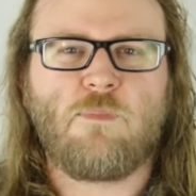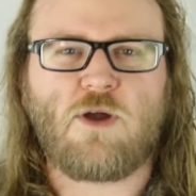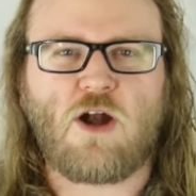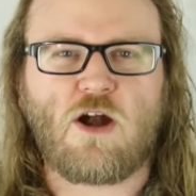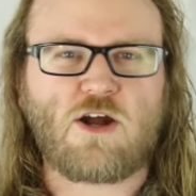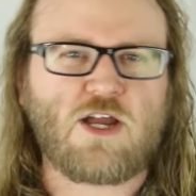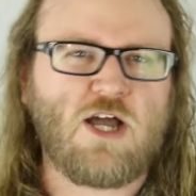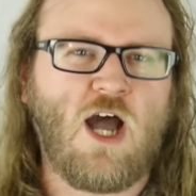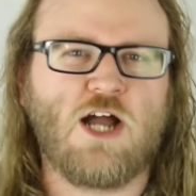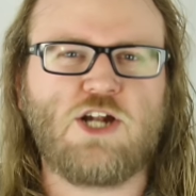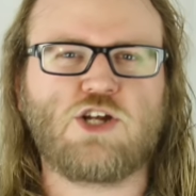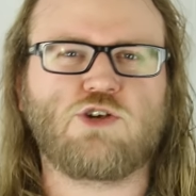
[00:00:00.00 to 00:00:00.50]
but
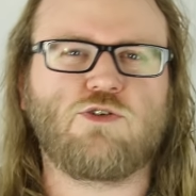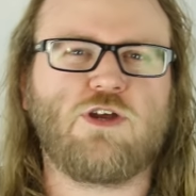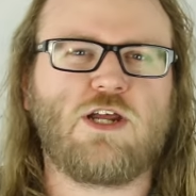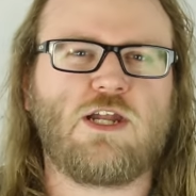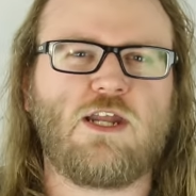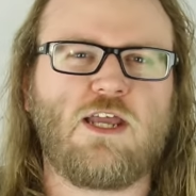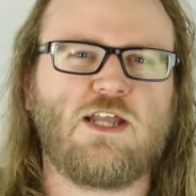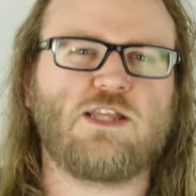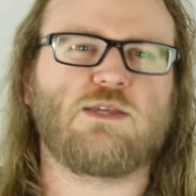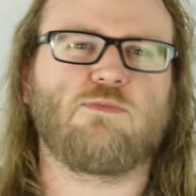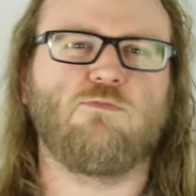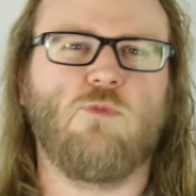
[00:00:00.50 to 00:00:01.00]
our country
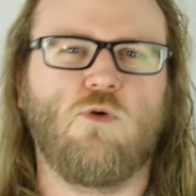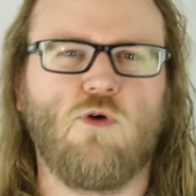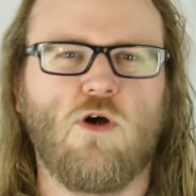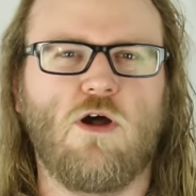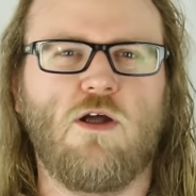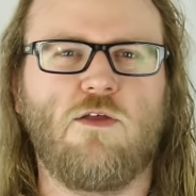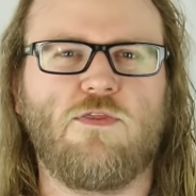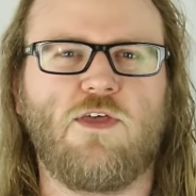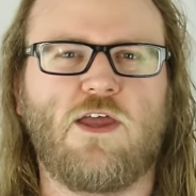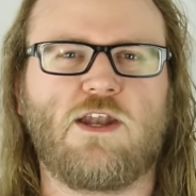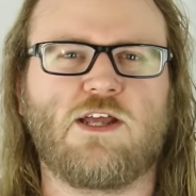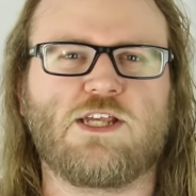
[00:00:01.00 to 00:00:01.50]
needs
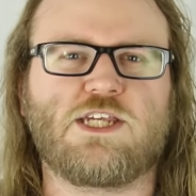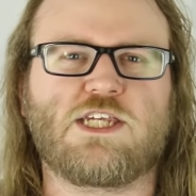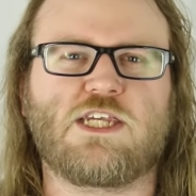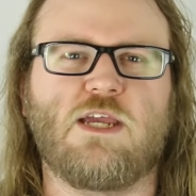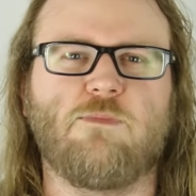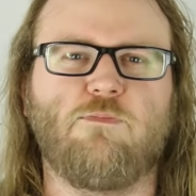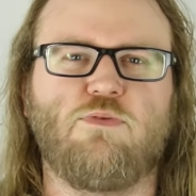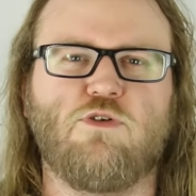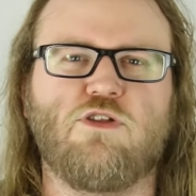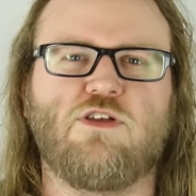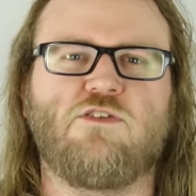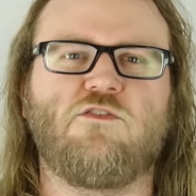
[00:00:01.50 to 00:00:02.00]
more than a
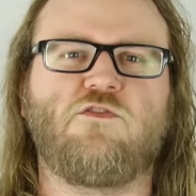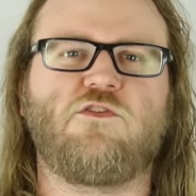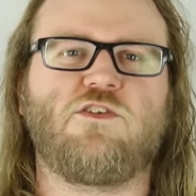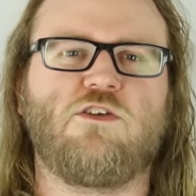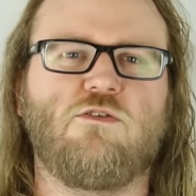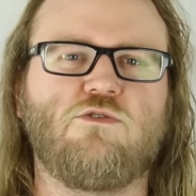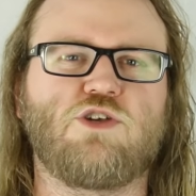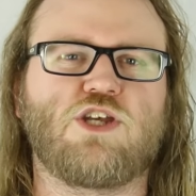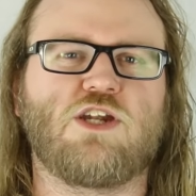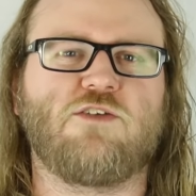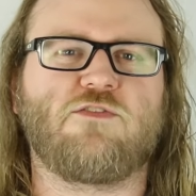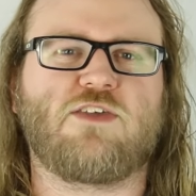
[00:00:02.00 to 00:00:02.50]
simple
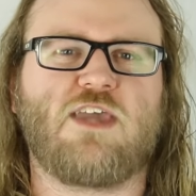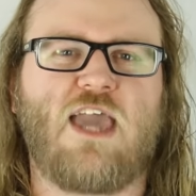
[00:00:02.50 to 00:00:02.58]
infusion